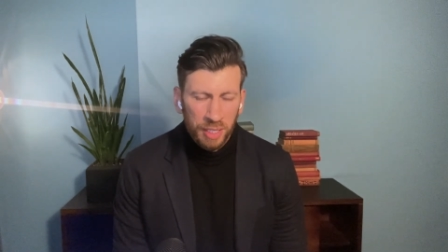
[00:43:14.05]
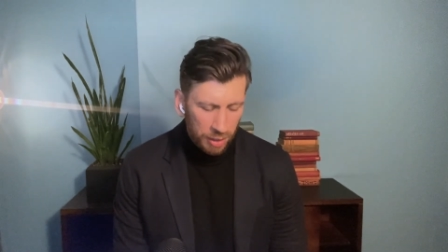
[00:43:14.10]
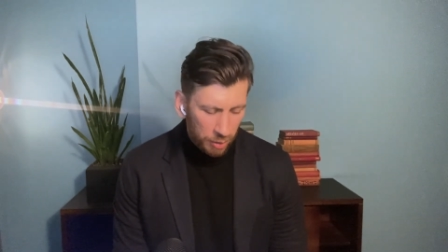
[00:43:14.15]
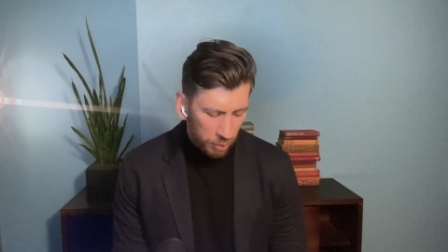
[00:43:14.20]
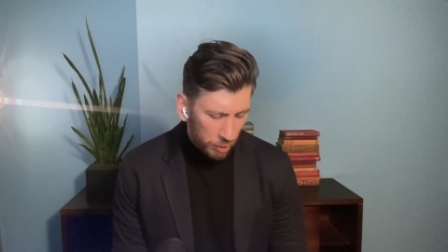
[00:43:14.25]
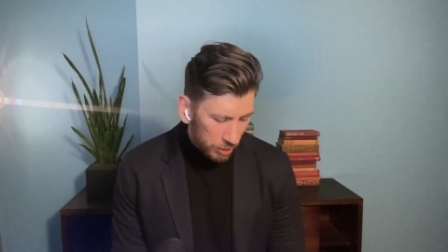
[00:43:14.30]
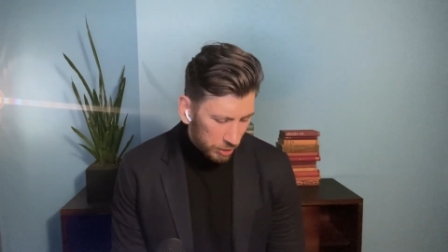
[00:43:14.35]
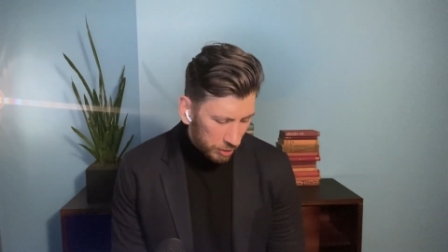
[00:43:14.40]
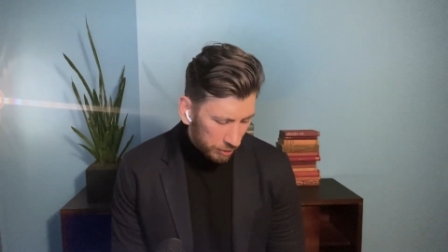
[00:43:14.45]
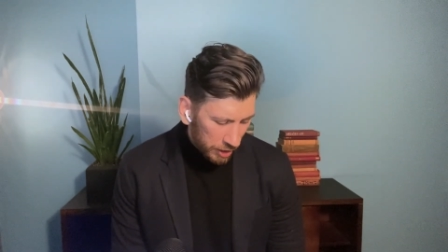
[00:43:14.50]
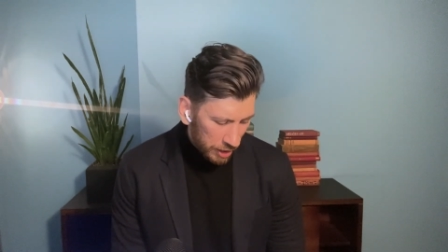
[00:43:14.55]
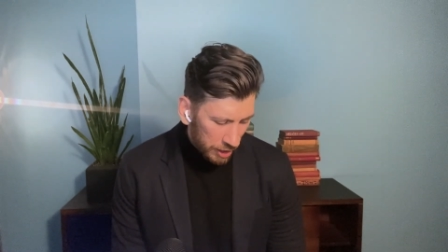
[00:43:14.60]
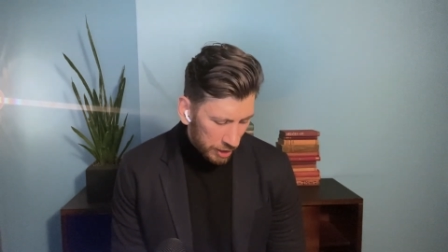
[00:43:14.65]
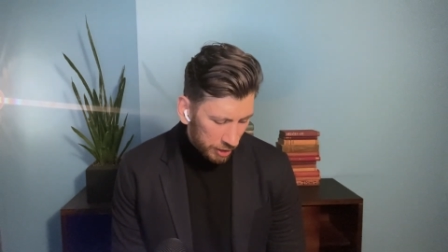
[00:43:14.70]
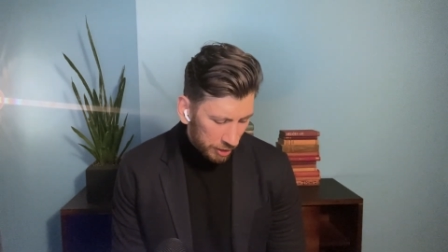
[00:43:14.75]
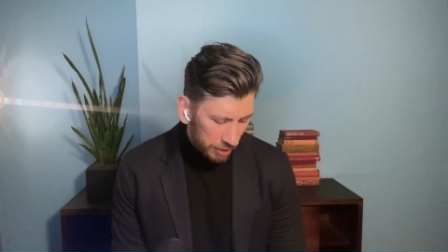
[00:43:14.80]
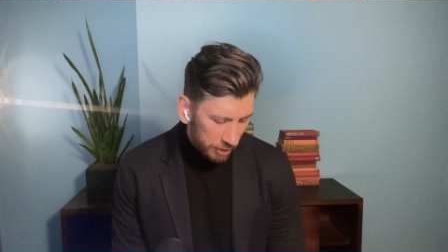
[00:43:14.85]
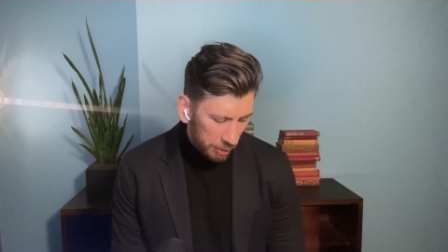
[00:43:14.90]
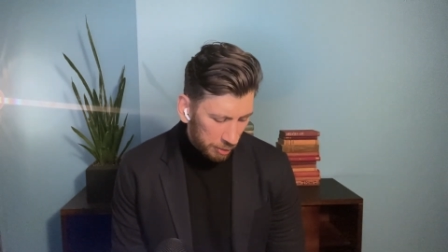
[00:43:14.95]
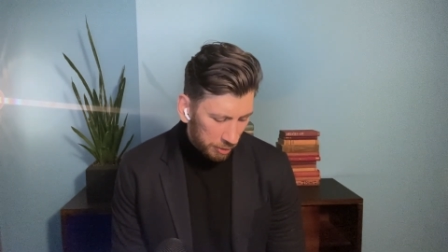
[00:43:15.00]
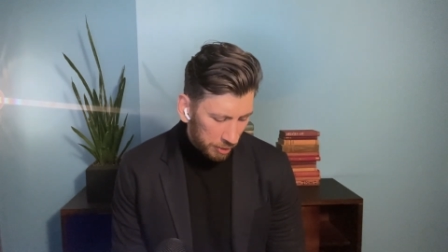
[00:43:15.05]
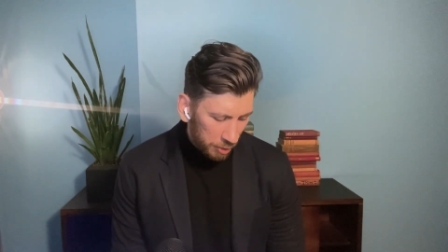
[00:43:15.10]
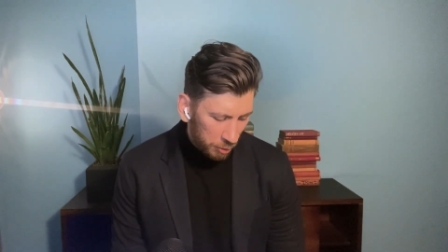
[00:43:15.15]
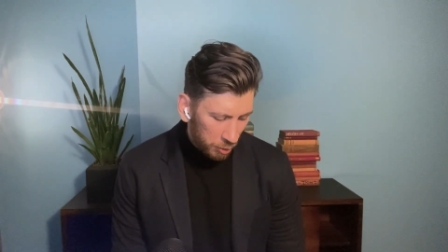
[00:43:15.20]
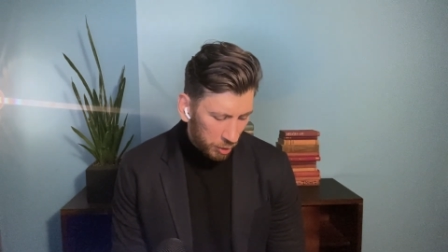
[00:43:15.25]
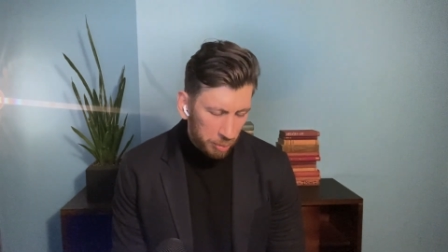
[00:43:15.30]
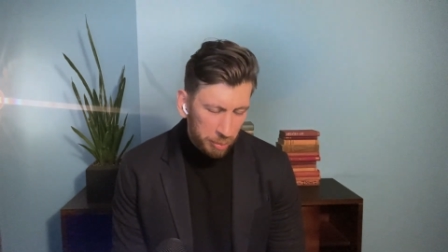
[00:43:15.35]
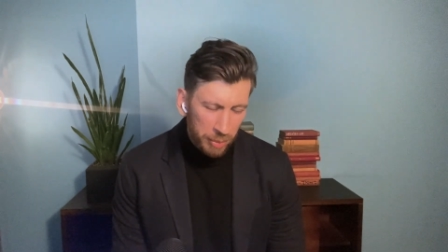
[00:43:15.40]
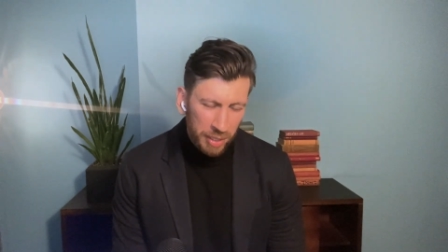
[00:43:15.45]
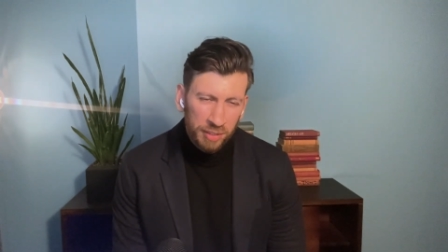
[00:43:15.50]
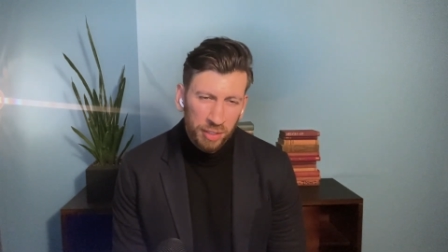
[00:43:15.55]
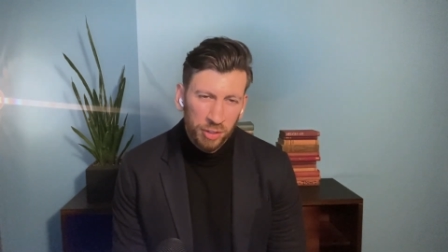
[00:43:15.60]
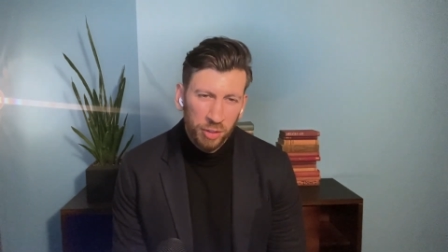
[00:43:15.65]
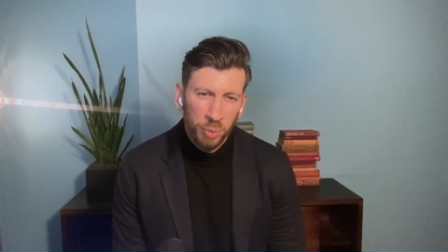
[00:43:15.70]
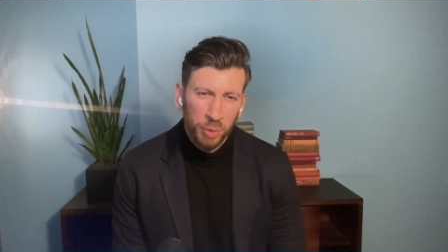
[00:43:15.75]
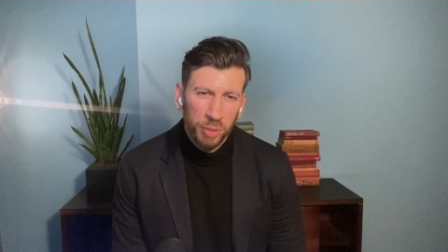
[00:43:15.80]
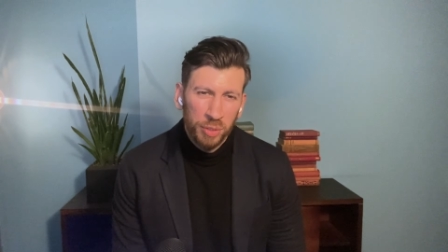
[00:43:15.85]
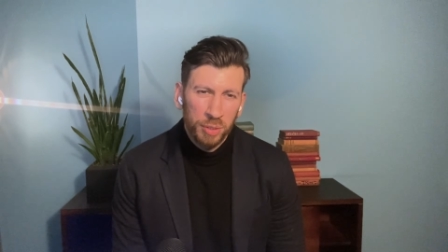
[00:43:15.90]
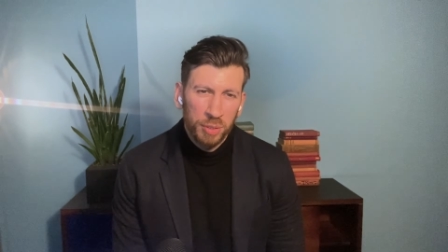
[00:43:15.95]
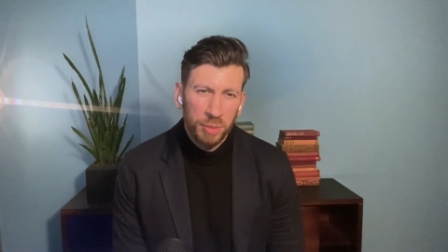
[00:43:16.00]
in the world of the archetypes, what
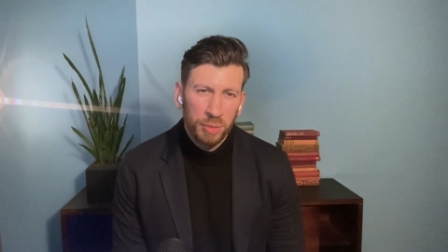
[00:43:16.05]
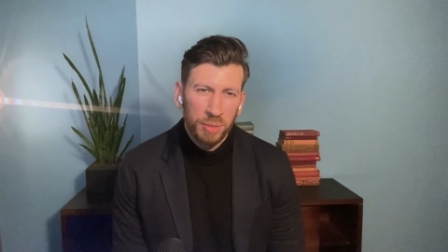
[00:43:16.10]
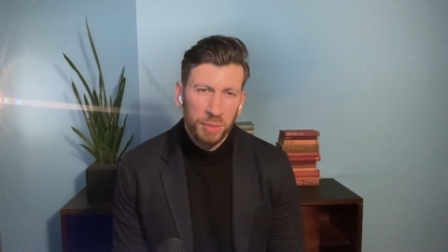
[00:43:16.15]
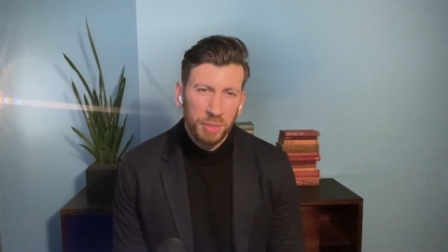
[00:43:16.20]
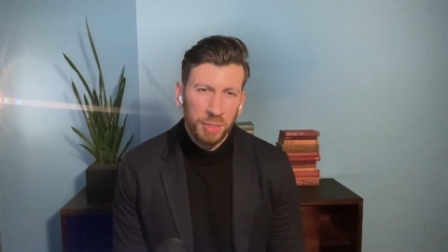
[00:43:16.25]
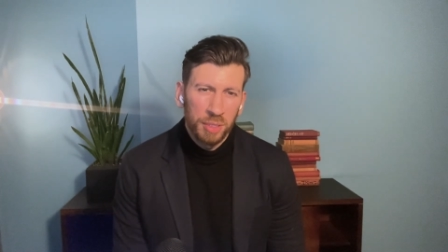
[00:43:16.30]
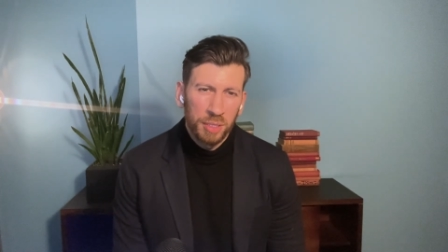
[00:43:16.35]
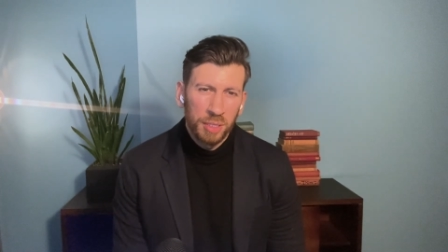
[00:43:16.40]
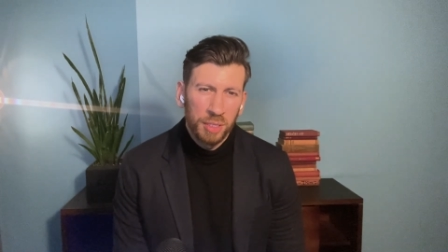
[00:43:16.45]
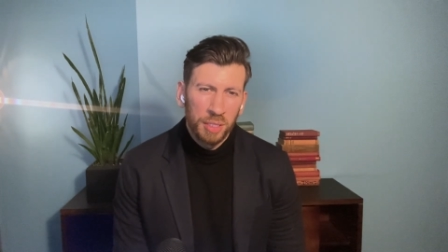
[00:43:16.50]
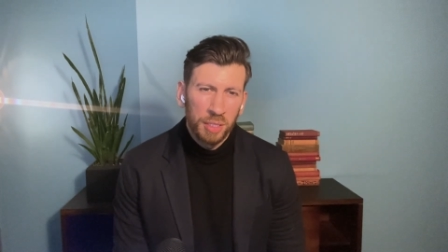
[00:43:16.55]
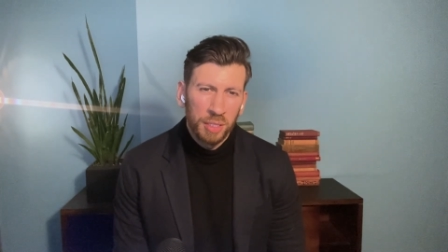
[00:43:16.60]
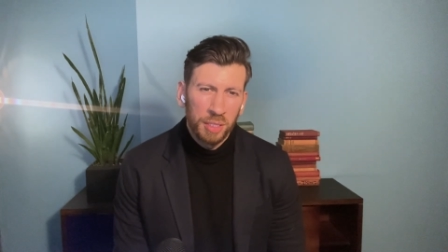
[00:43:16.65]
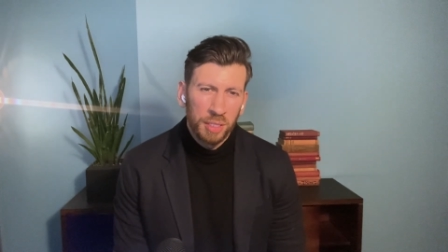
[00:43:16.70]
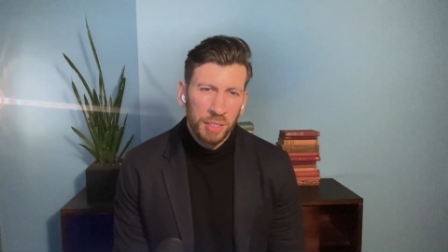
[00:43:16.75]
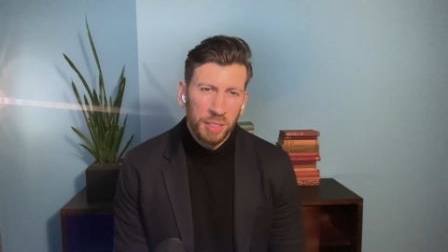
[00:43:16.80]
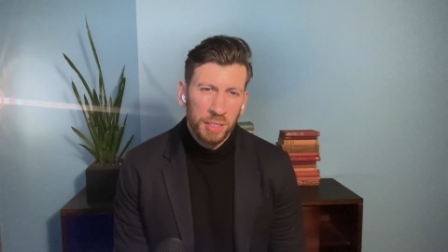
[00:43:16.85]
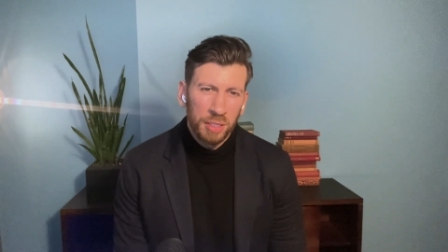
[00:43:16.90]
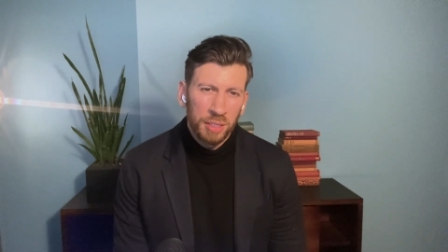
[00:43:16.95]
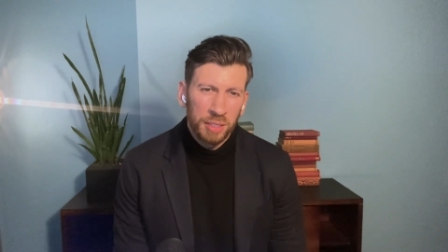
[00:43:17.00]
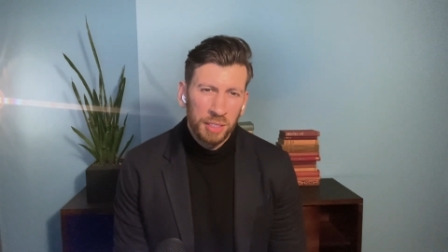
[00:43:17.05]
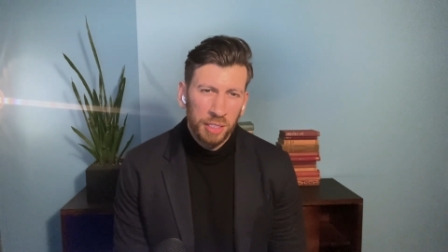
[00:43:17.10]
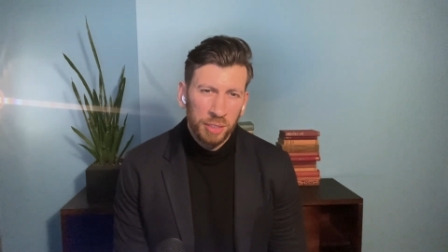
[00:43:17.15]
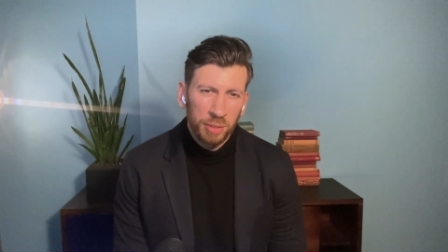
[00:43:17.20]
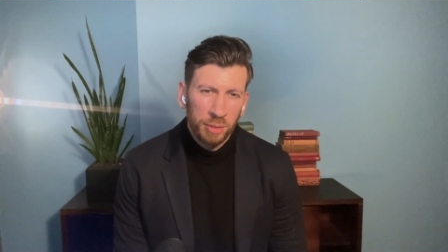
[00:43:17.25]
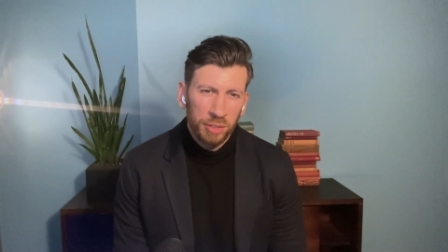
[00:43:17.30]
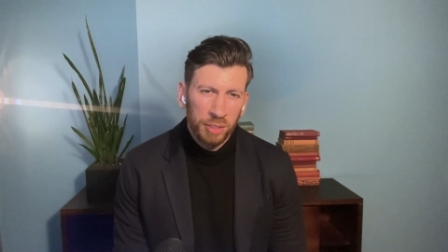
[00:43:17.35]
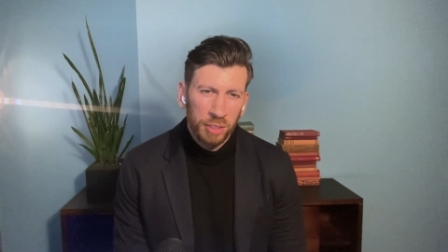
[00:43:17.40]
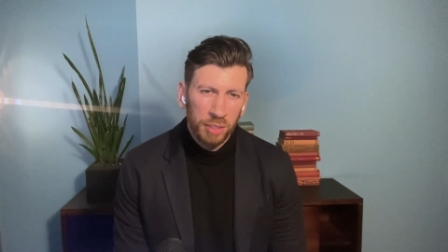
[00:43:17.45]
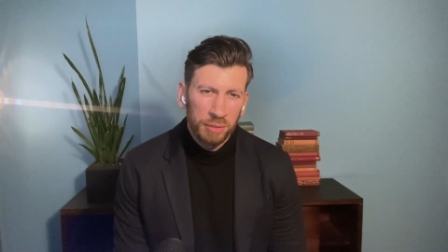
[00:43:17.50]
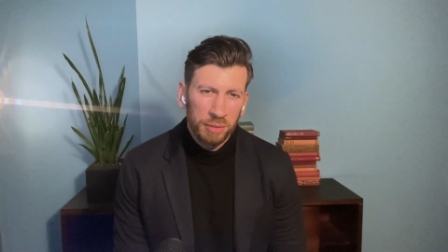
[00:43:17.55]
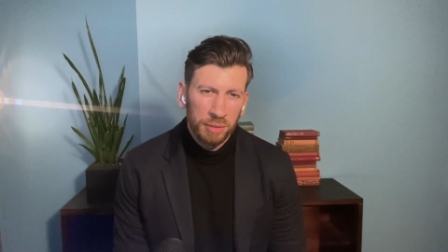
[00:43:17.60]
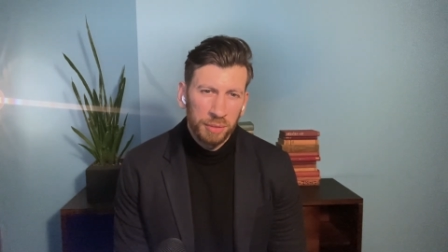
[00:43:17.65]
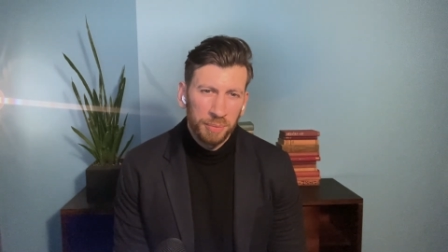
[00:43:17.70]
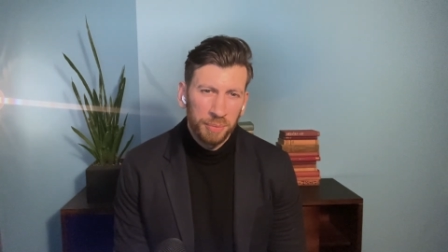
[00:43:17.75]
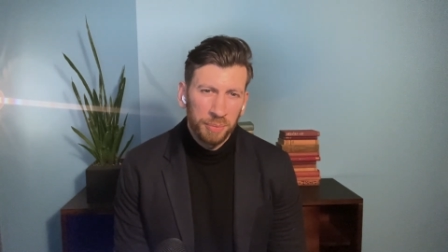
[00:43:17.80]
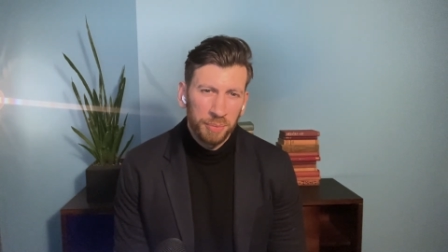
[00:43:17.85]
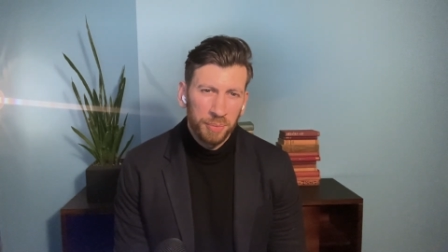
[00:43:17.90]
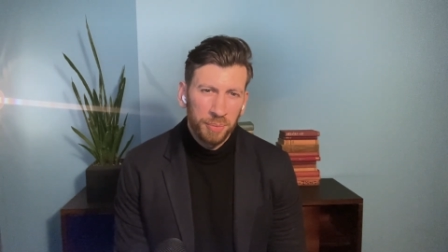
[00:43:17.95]
message would you tell yourself?